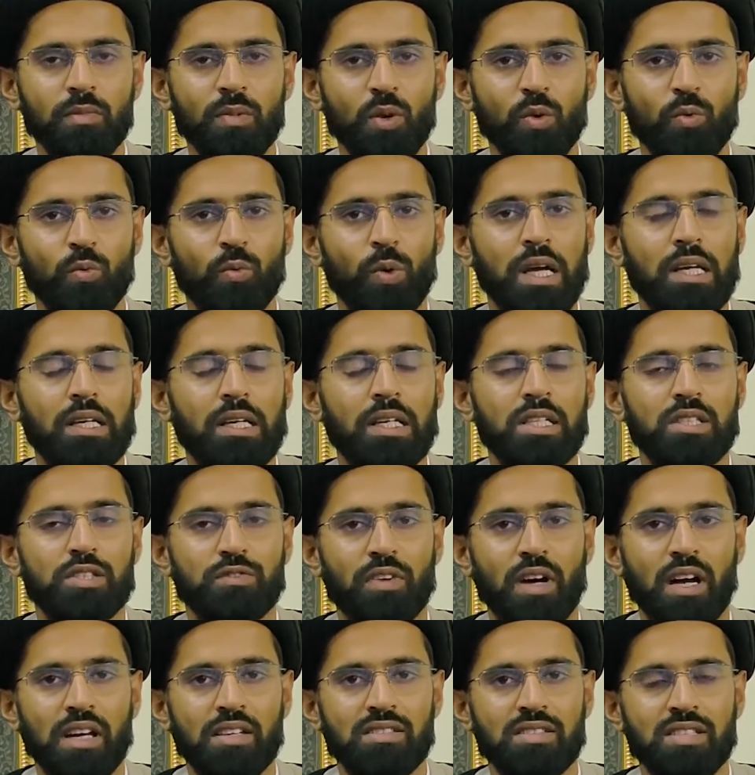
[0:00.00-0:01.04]
while he's
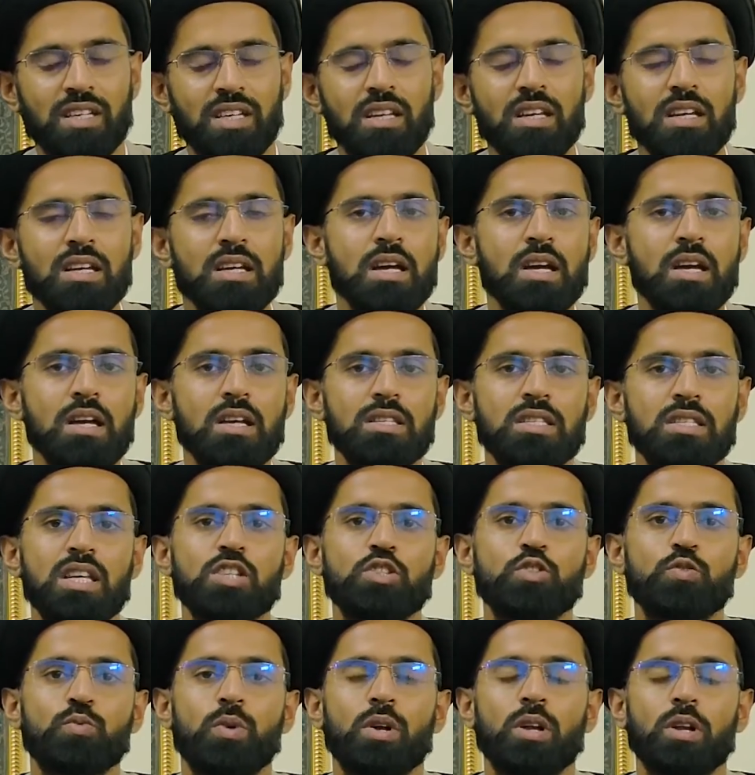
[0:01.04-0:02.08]
fasting,
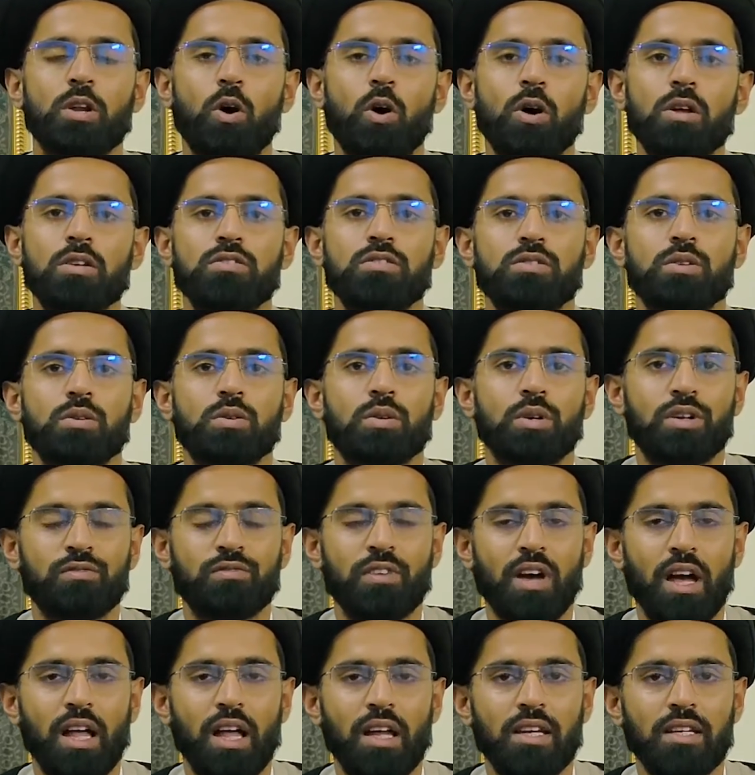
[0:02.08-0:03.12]
this will also
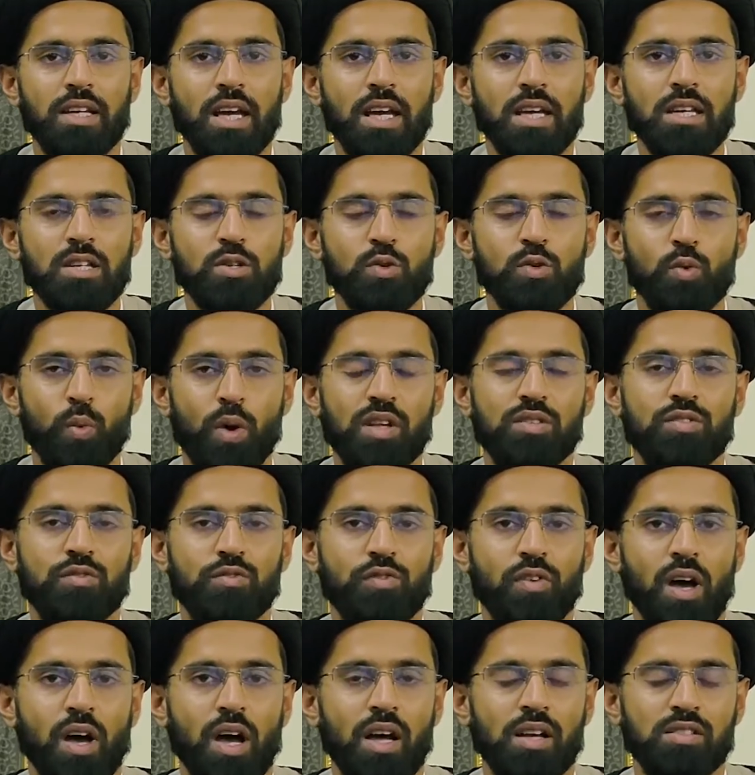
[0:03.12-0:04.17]
invalidate one's
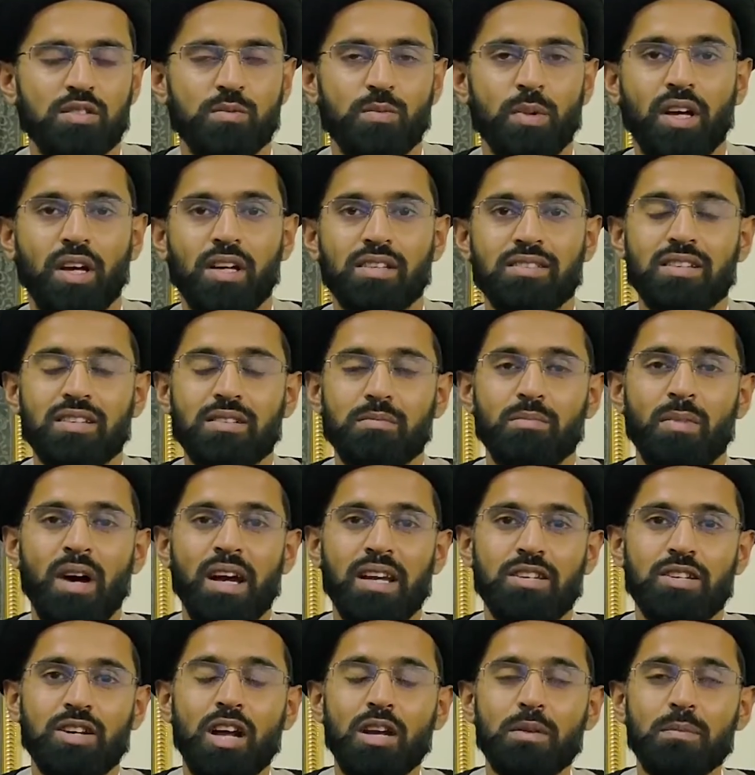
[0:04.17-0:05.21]
fast, because it
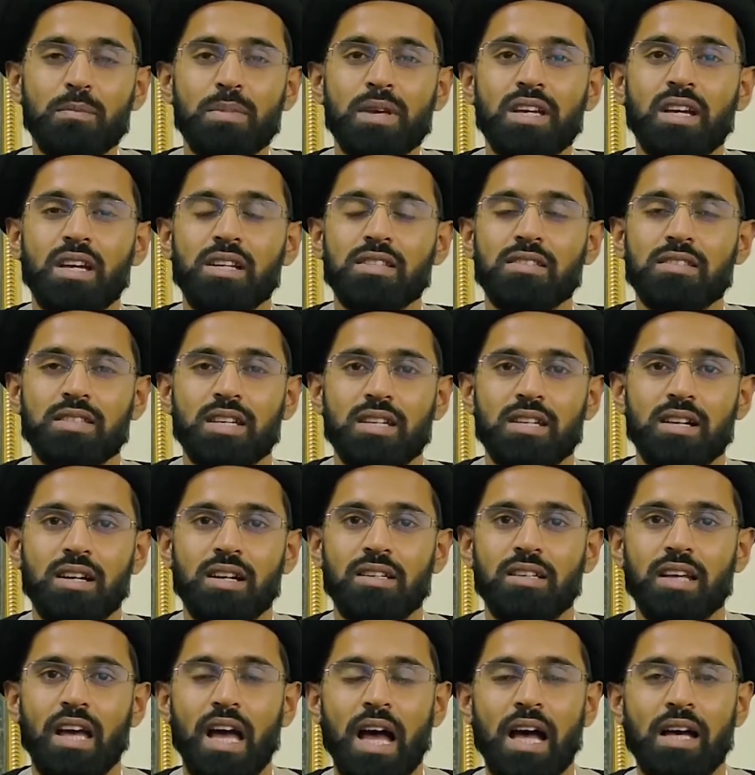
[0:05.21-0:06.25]
might not be
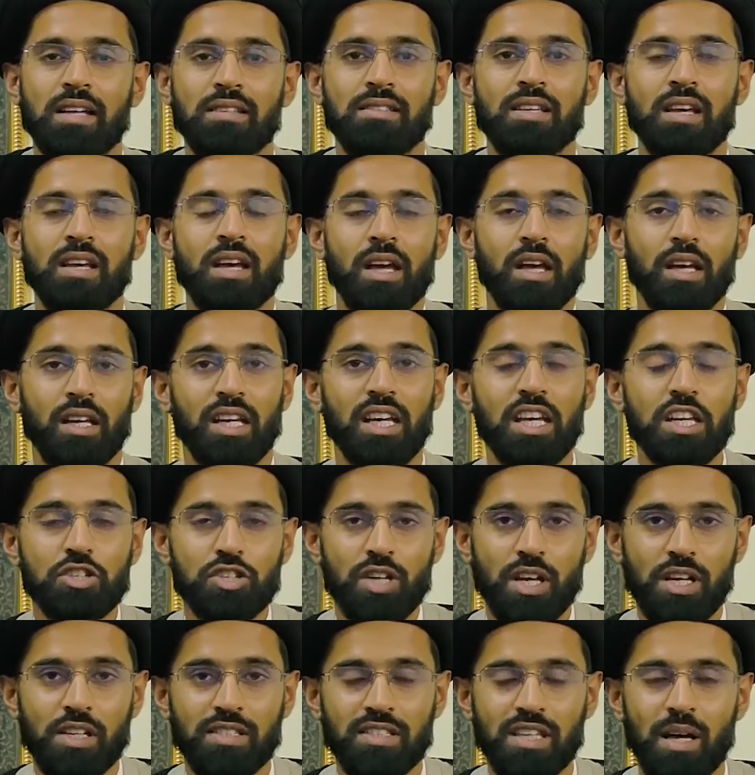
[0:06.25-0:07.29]
considered as
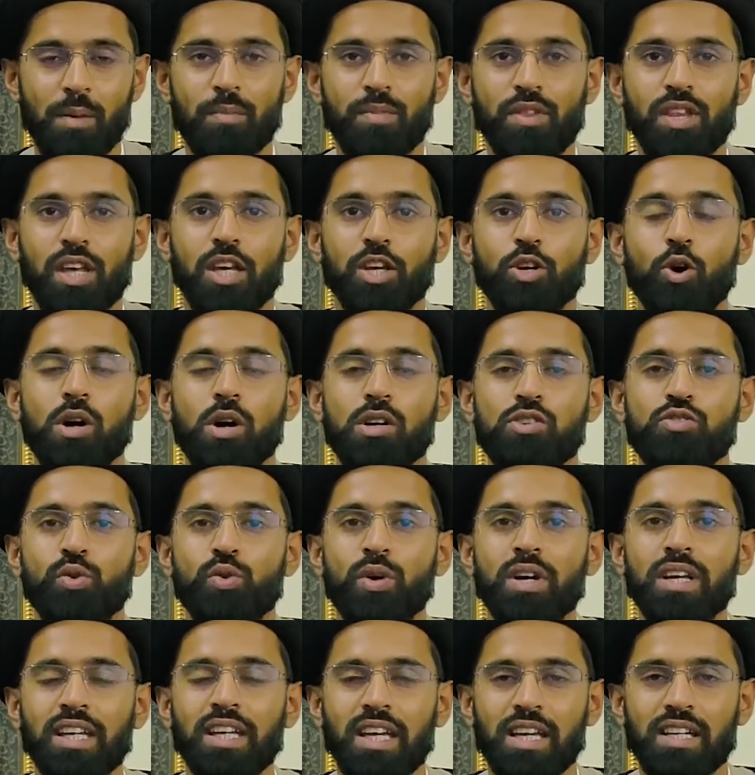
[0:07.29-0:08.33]
eating something or
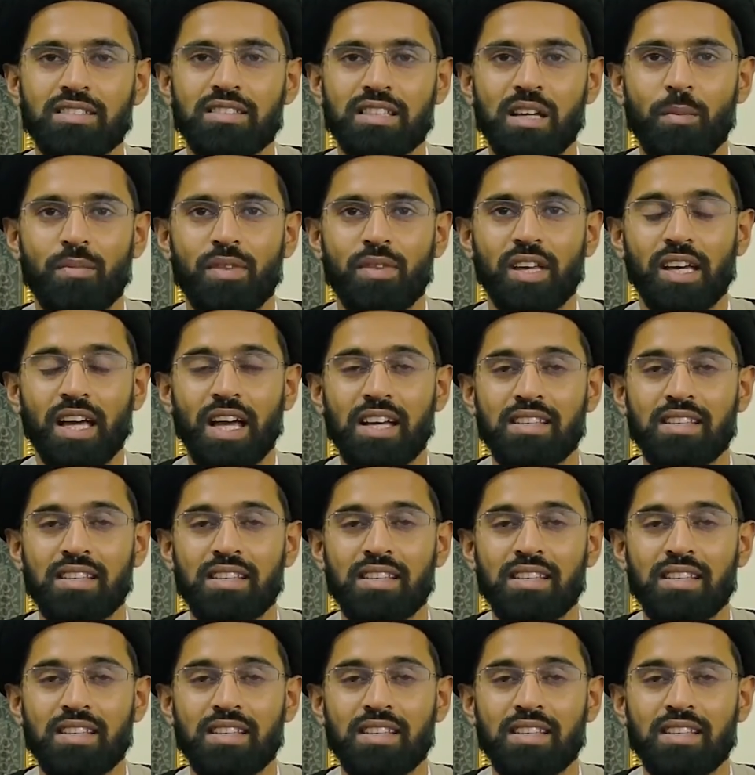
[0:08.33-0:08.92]
drinking something.